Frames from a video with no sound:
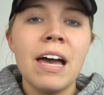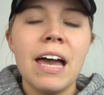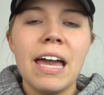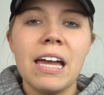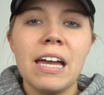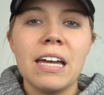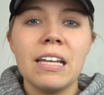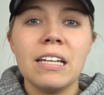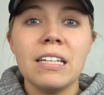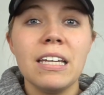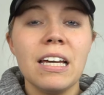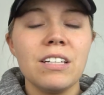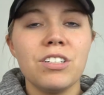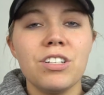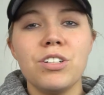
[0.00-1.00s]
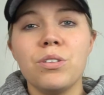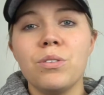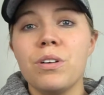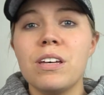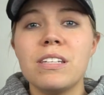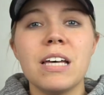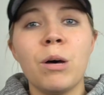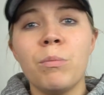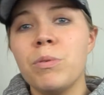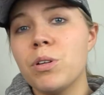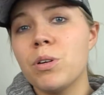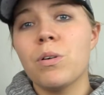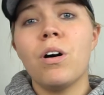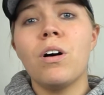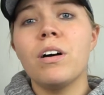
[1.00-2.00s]
and he has to do his
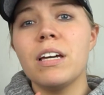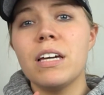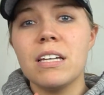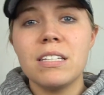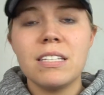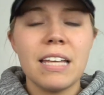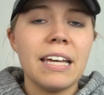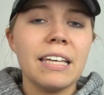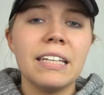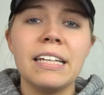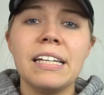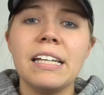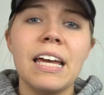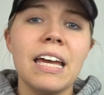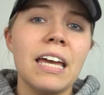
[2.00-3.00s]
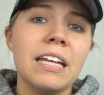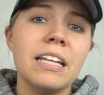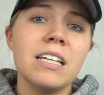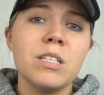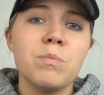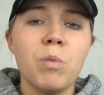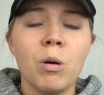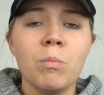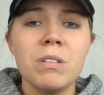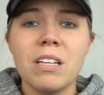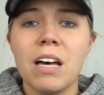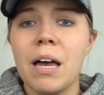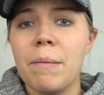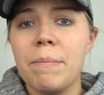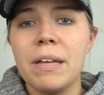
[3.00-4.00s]
albuterol, his saline, and his
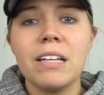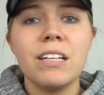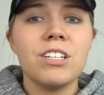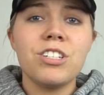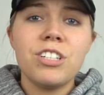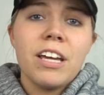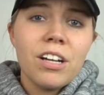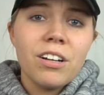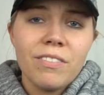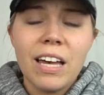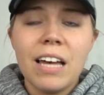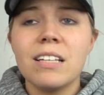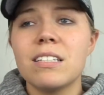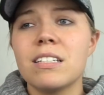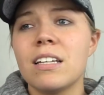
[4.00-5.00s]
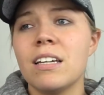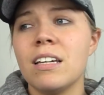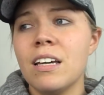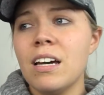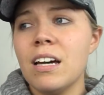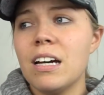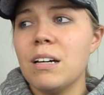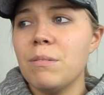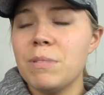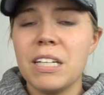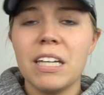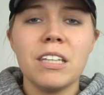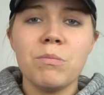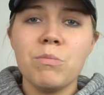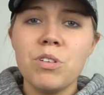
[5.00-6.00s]
pulmozyme, and his shaker vest
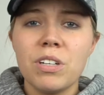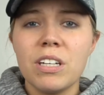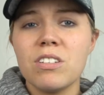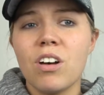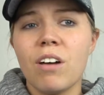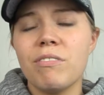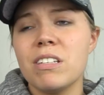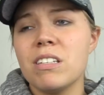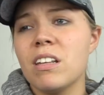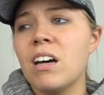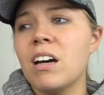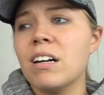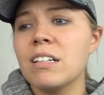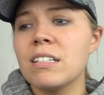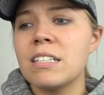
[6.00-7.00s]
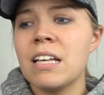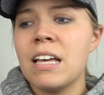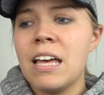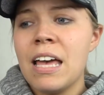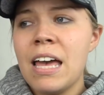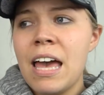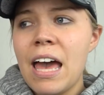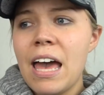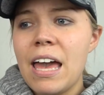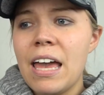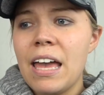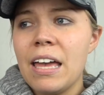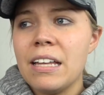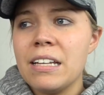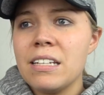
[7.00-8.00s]
to get the mucus off his lungs.
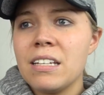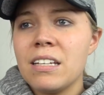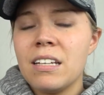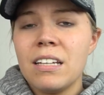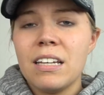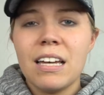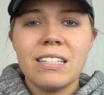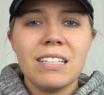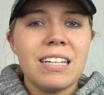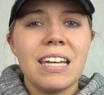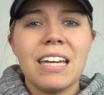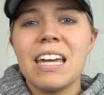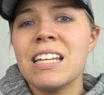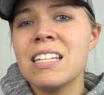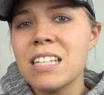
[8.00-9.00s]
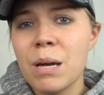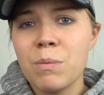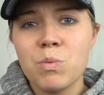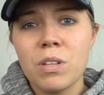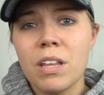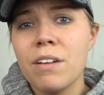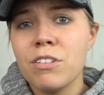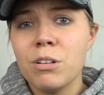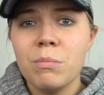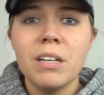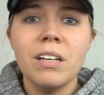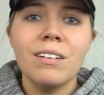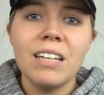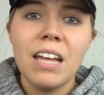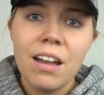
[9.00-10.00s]
And he has to take enzymes with every
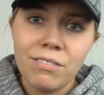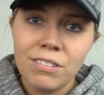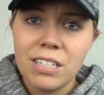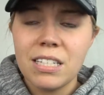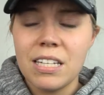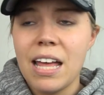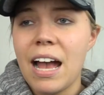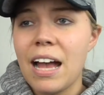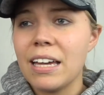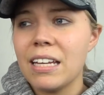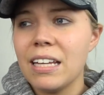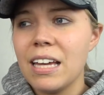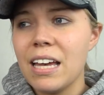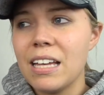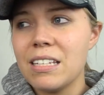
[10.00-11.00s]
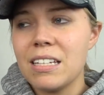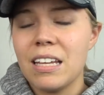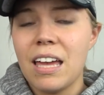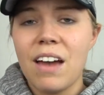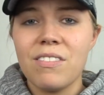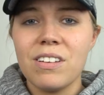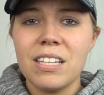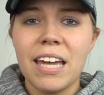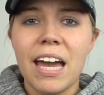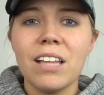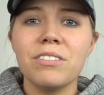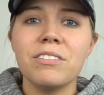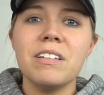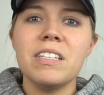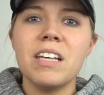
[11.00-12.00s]
meal and every snack, and he has to have his
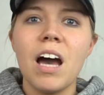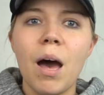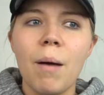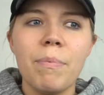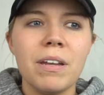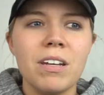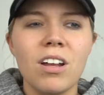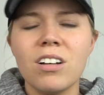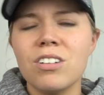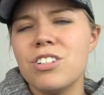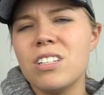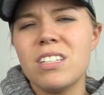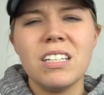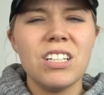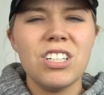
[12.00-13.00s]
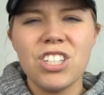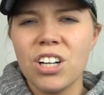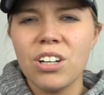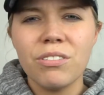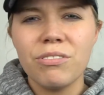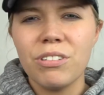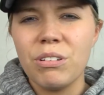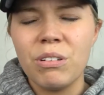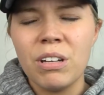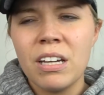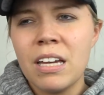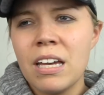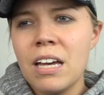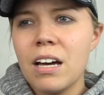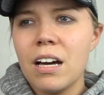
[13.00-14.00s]
calories up and not just eat junk food.
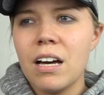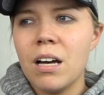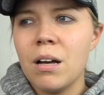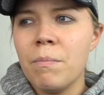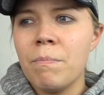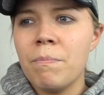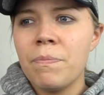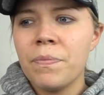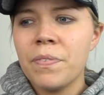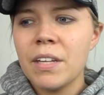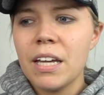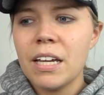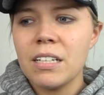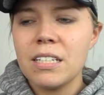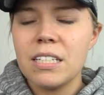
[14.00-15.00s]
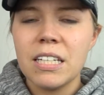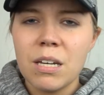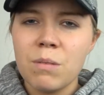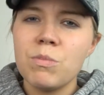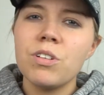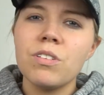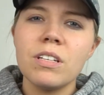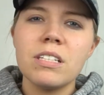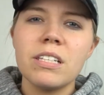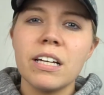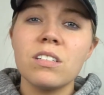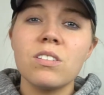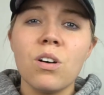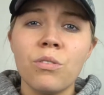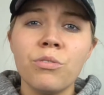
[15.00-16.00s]
And to see him do these
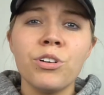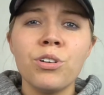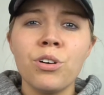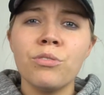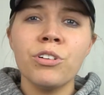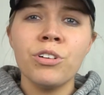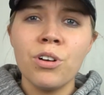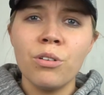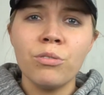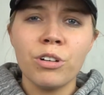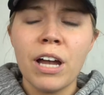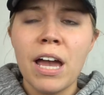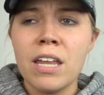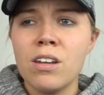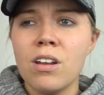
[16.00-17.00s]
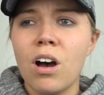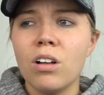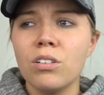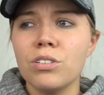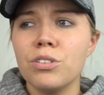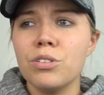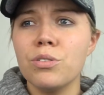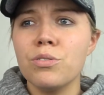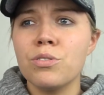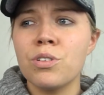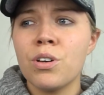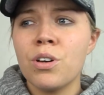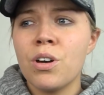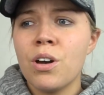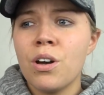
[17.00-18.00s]
things over and over and over and not
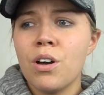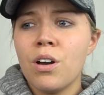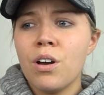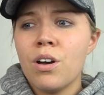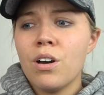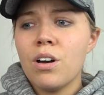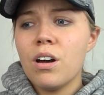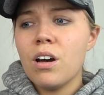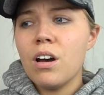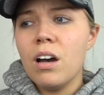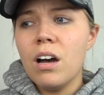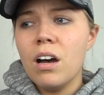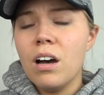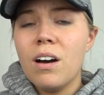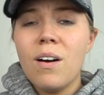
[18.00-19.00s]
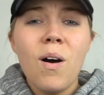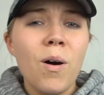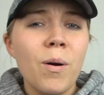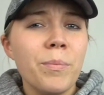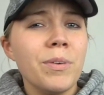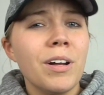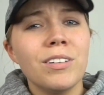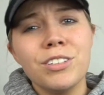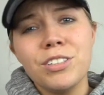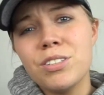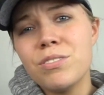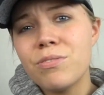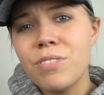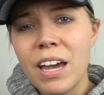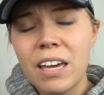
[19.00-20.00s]
lose hope, not
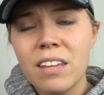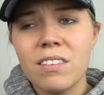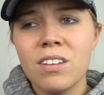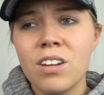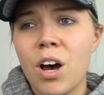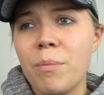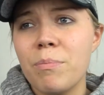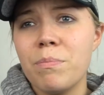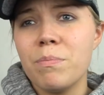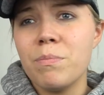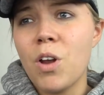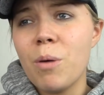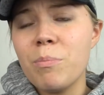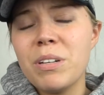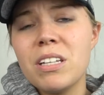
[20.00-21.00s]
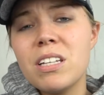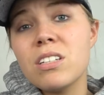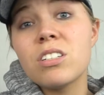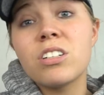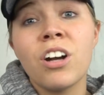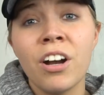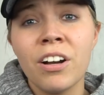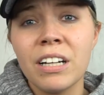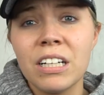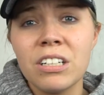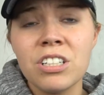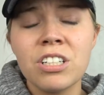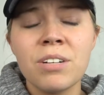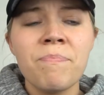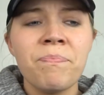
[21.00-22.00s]
lose faith, not be
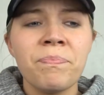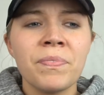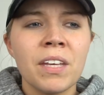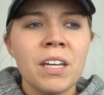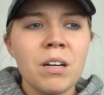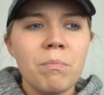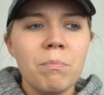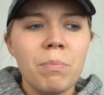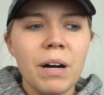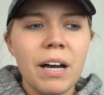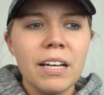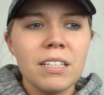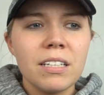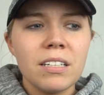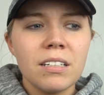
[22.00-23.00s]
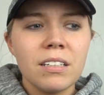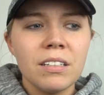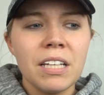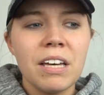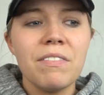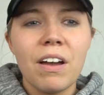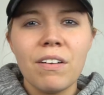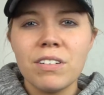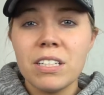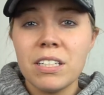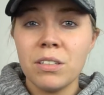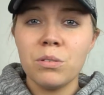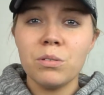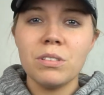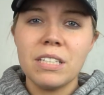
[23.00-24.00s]
discouraged, but live every
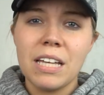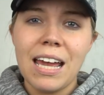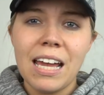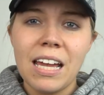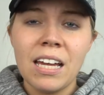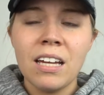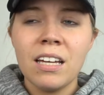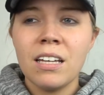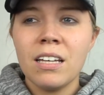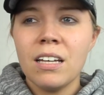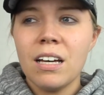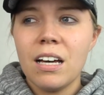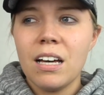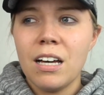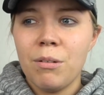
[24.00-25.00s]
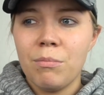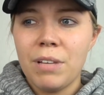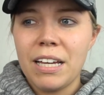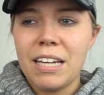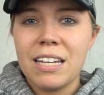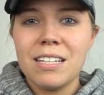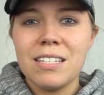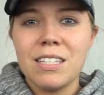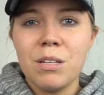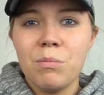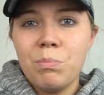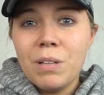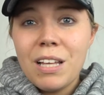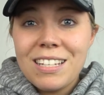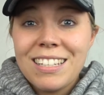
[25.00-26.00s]
single day like it is the
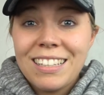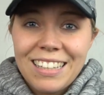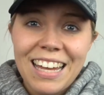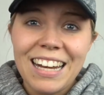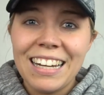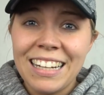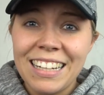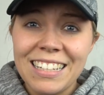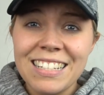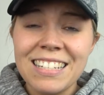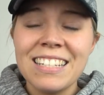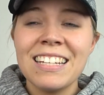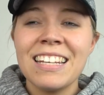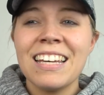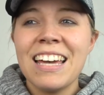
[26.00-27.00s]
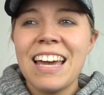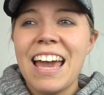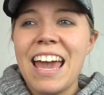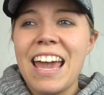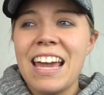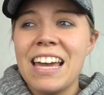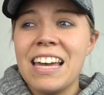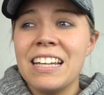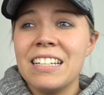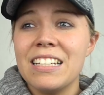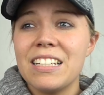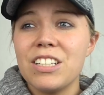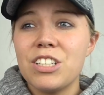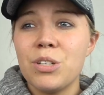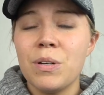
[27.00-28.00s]
blessing that it is,
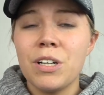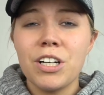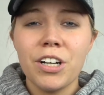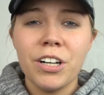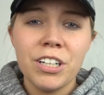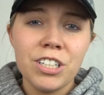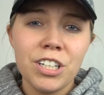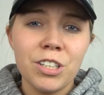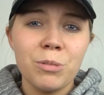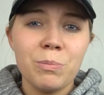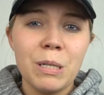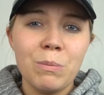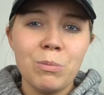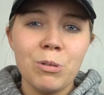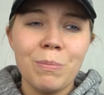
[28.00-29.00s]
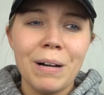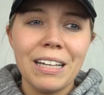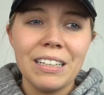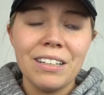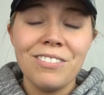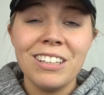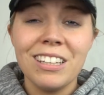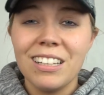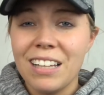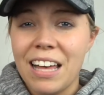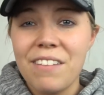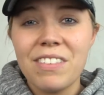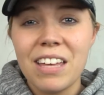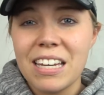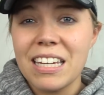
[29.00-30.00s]
and to encourage other people by living the
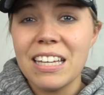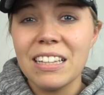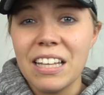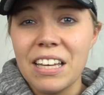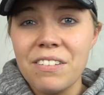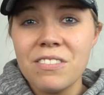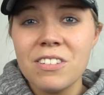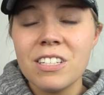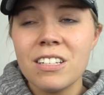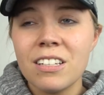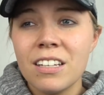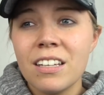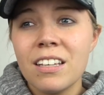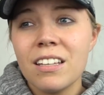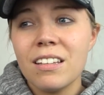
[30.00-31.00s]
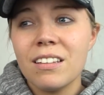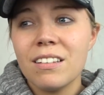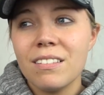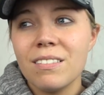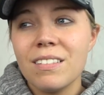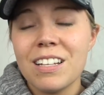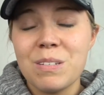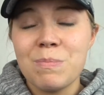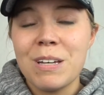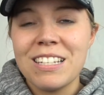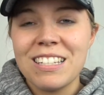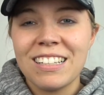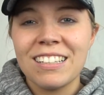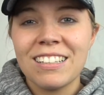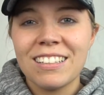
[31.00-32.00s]
life that he lives, that's
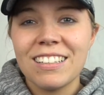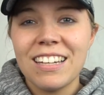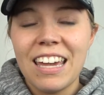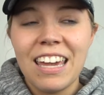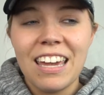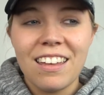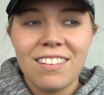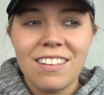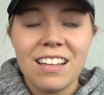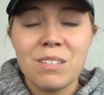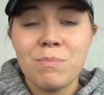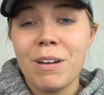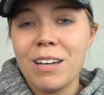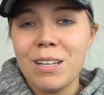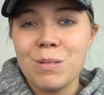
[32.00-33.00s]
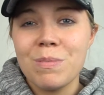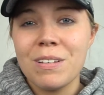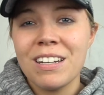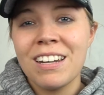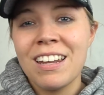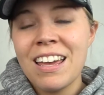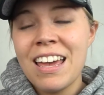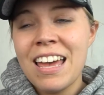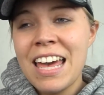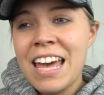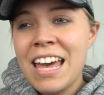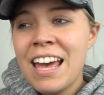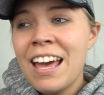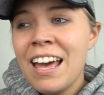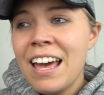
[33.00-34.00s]
amazing. And that's my husband.
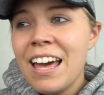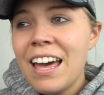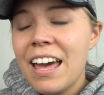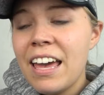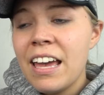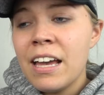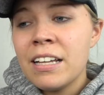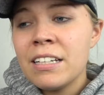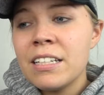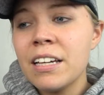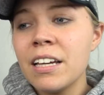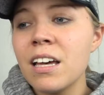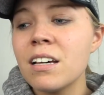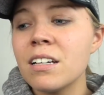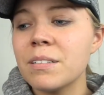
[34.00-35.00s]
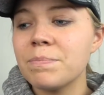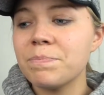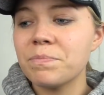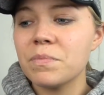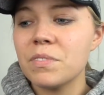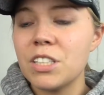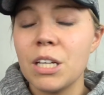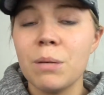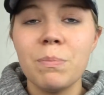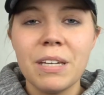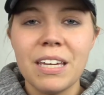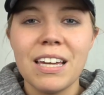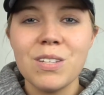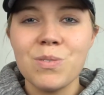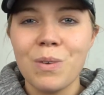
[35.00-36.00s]
And to
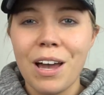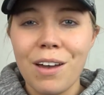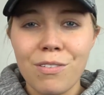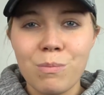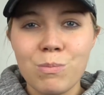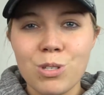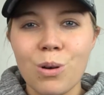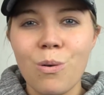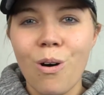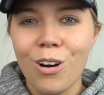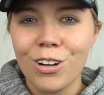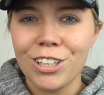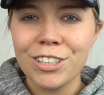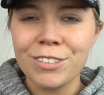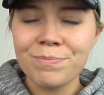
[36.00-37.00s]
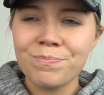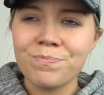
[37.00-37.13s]
be his wife, I'm so honored.